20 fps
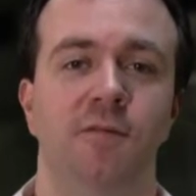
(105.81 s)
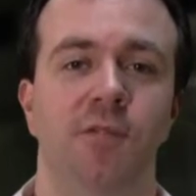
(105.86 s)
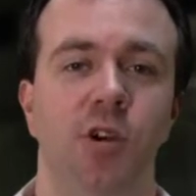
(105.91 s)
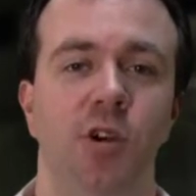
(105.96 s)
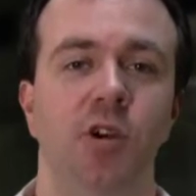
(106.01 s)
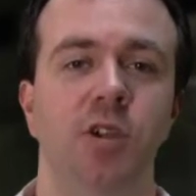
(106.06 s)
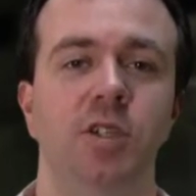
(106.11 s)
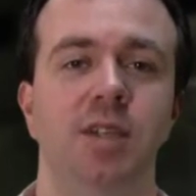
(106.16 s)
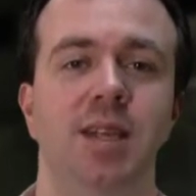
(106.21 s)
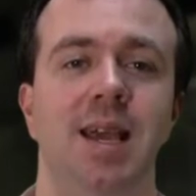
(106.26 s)

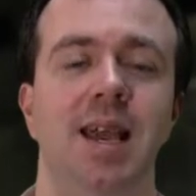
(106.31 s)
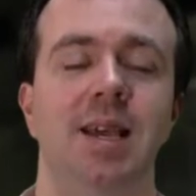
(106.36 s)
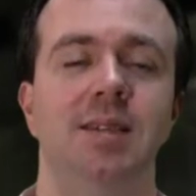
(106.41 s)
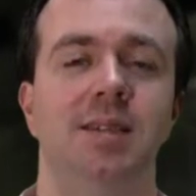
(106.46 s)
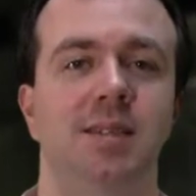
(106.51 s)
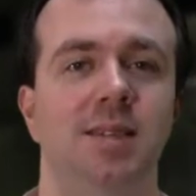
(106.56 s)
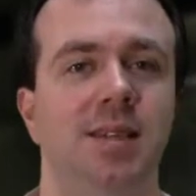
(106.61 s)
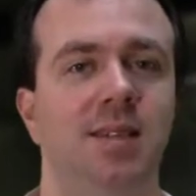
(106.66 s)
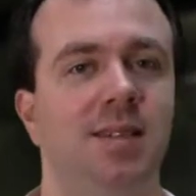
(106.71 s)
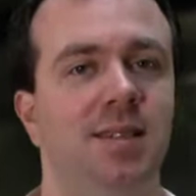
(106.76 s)
first
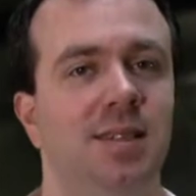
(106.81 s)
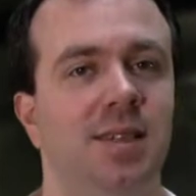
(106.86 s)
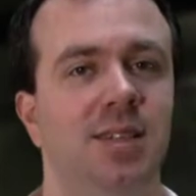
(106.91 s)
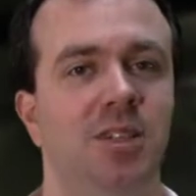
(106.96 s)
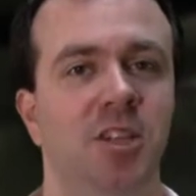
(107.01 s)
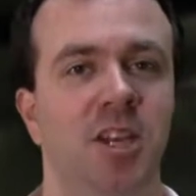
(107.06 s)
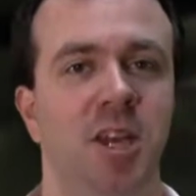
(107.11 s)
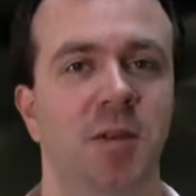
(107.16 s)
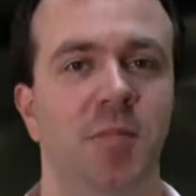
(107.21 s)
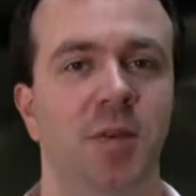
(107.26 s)
SCC
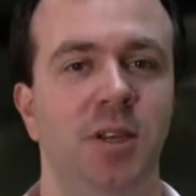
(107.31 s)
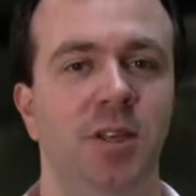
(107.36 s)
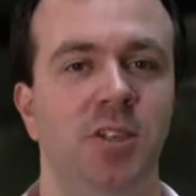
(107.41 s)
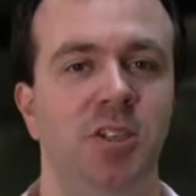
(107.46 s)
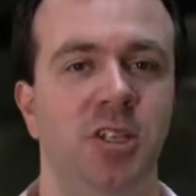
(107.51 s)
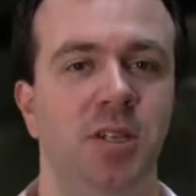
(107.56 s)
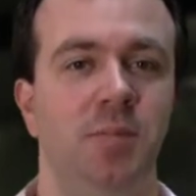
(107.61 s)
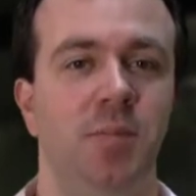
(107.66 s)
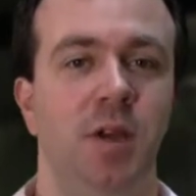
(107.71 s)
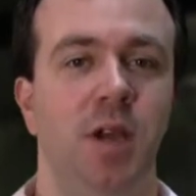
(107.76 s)

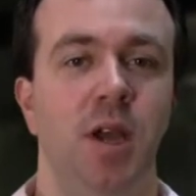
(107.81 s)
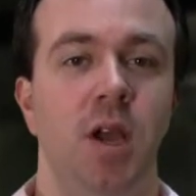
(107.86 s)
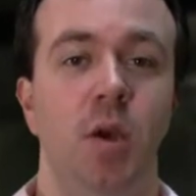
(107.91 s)
championship